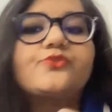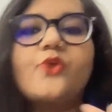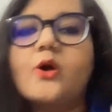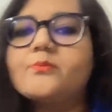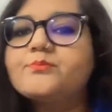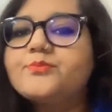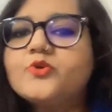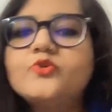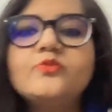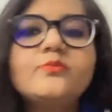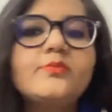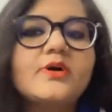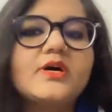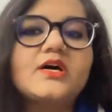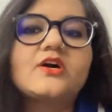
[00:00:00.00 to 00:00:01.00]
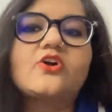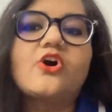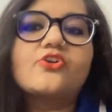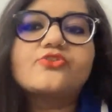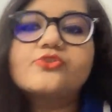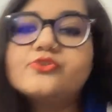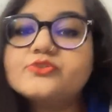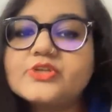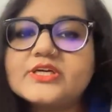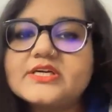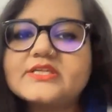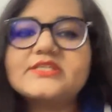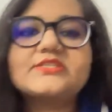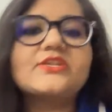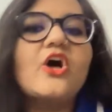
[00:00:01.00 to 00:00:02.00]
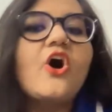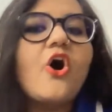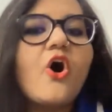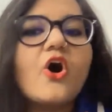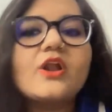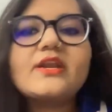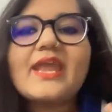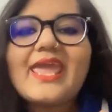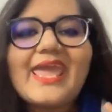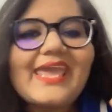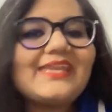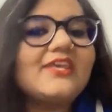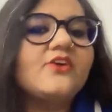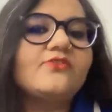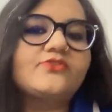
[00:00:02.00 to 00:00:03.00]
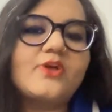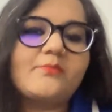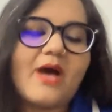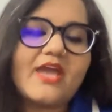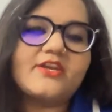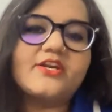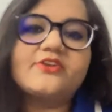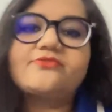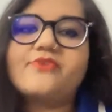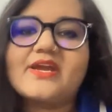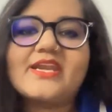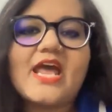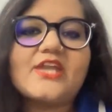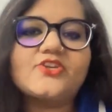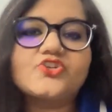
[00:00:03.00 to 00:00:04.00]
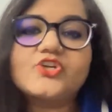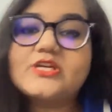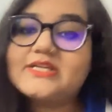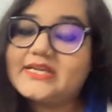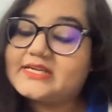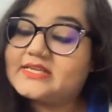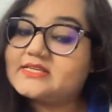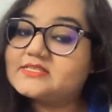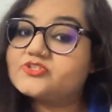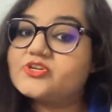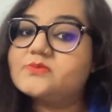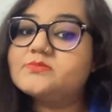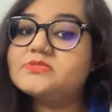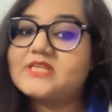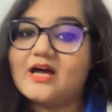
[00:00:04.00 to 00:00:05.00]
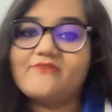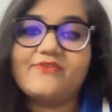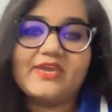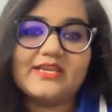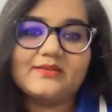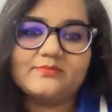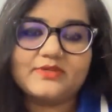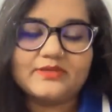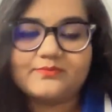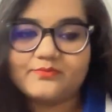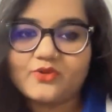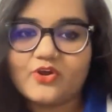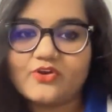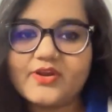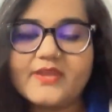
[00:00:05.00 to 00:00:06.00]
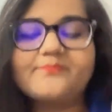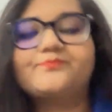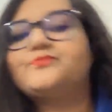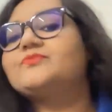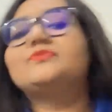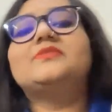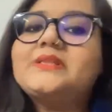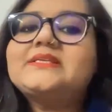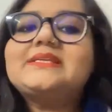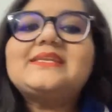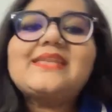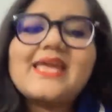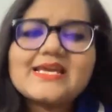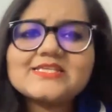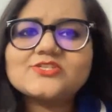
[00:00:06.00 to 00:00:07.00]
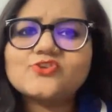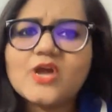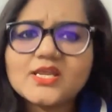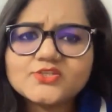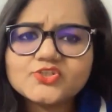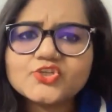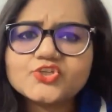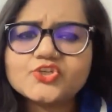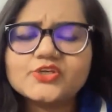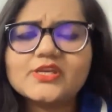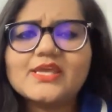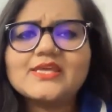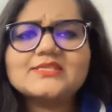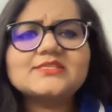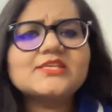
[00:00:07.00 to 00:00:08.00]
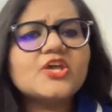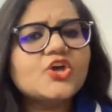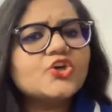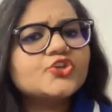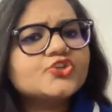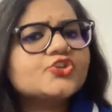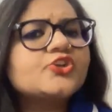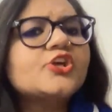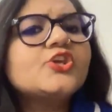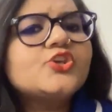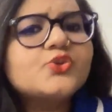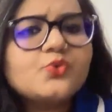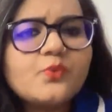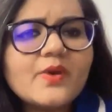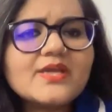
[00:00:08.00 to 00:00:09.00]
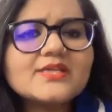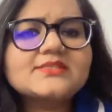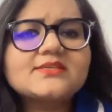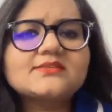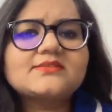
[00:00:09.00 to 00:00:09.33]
from Bloomberg or Reuters or any of the myriad financial data streams available. All right. Well, the next transition is, should a UX